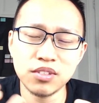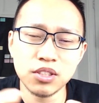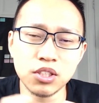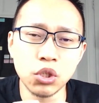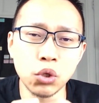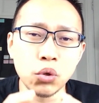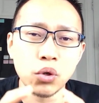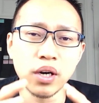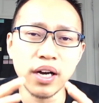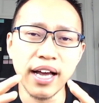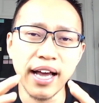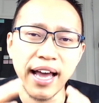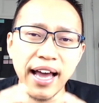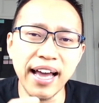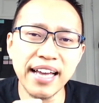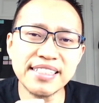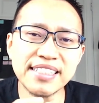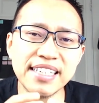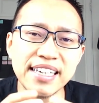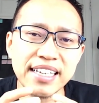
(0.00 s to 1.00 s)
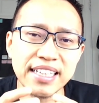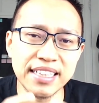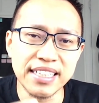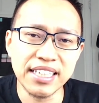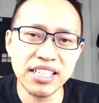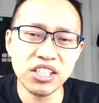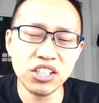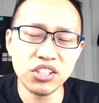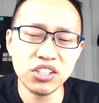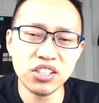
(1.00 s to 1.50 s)
So as a
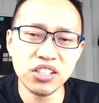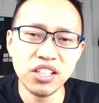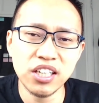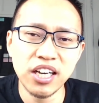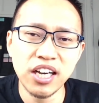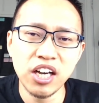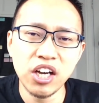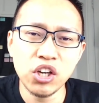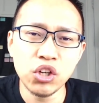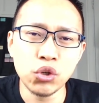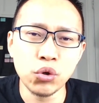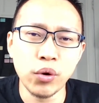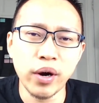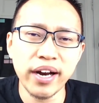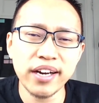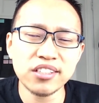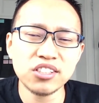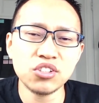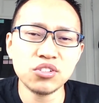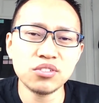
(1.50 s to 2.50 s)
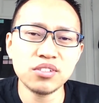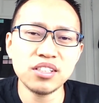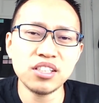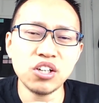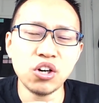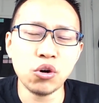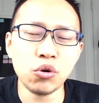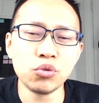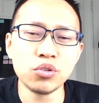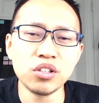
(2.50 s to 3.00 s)
leader, you're actually
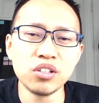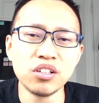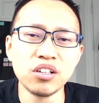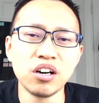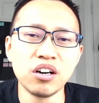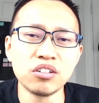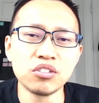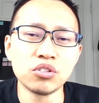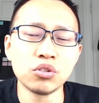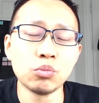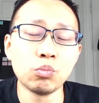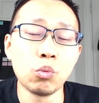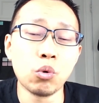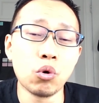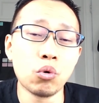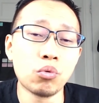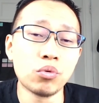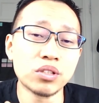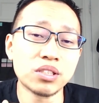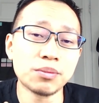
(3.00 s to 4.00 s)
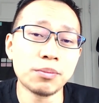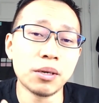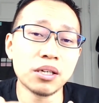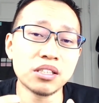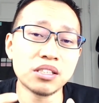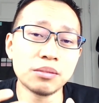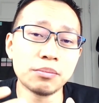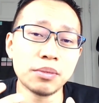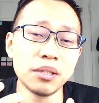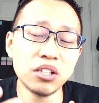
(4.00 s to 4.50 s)
holding on to more
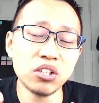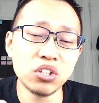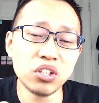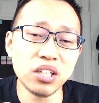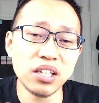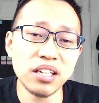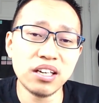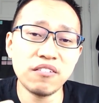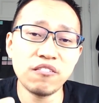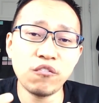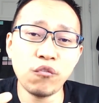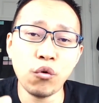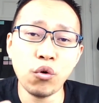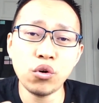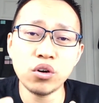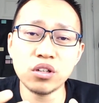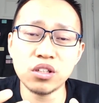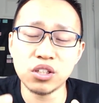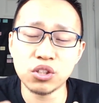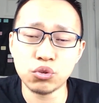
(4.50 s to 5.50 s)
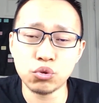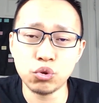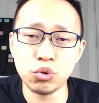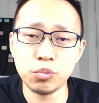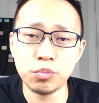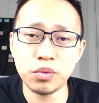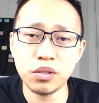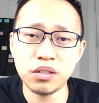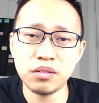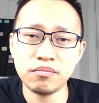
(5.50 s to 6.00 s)
responsibility for the
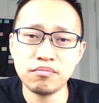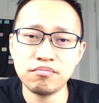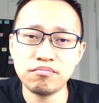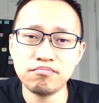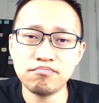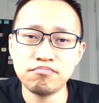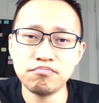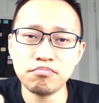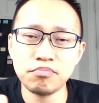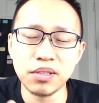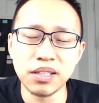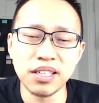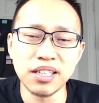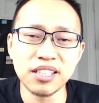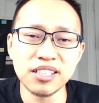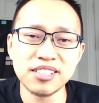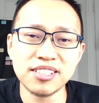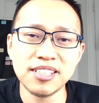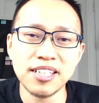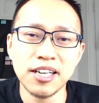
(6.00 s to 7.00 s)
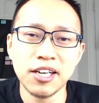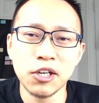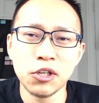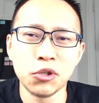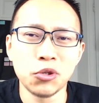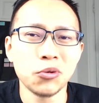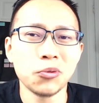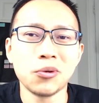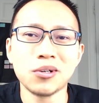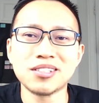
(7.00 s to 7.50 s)
group, because
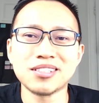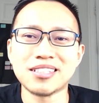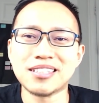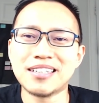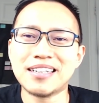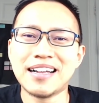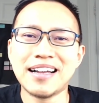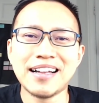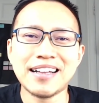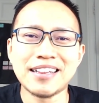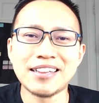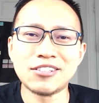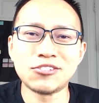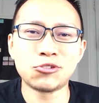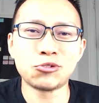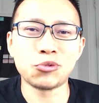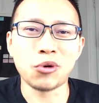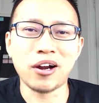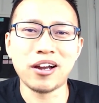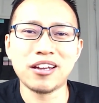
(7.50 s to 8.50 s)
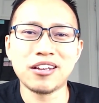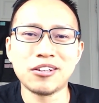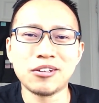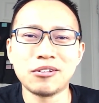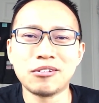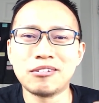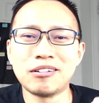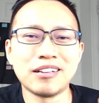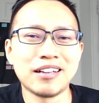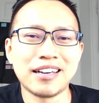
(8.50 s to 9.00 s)
you don't want to
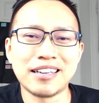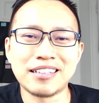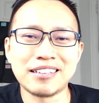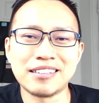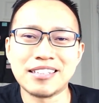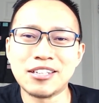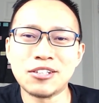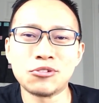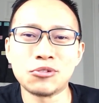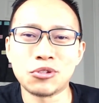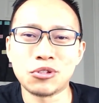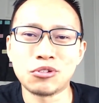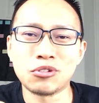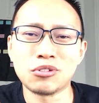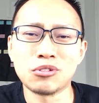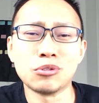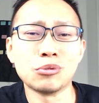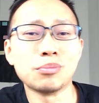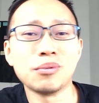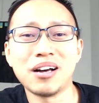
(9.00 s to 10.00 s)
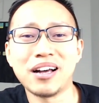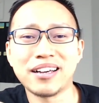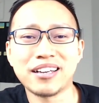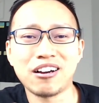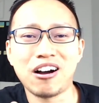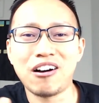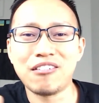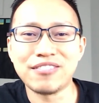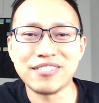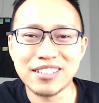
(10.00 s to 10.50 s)
lead your group
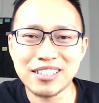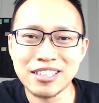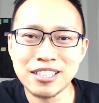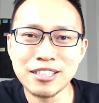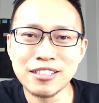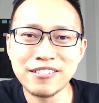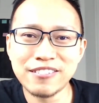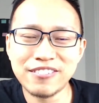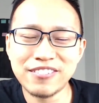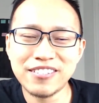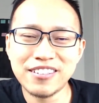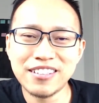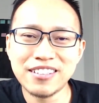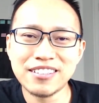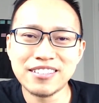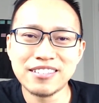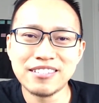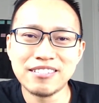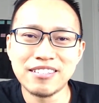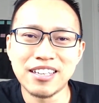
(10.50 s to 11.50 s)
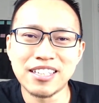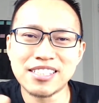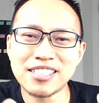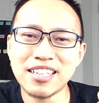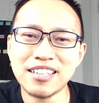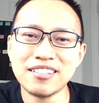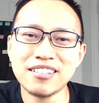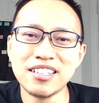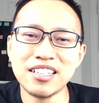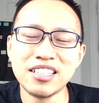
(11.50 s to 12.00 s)
off a cliff. It's
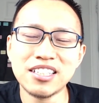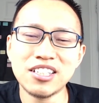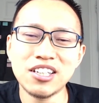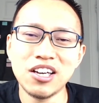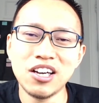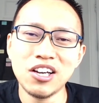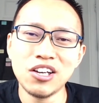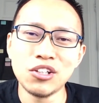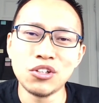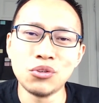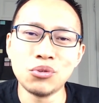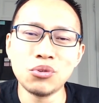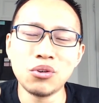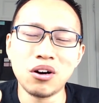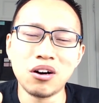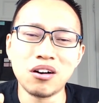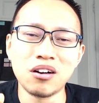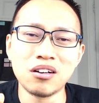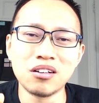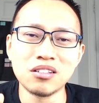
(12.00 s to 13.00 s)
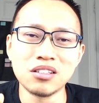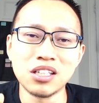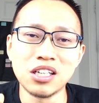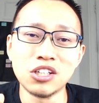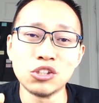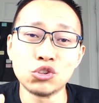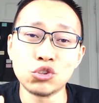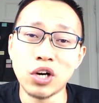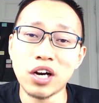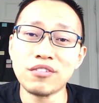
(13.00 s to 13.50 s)
kind of like you are
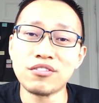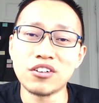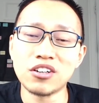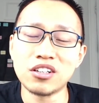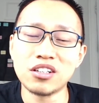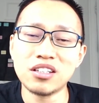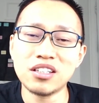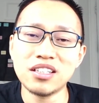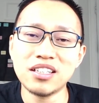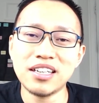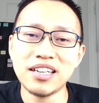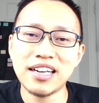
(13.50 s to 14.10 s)
the driver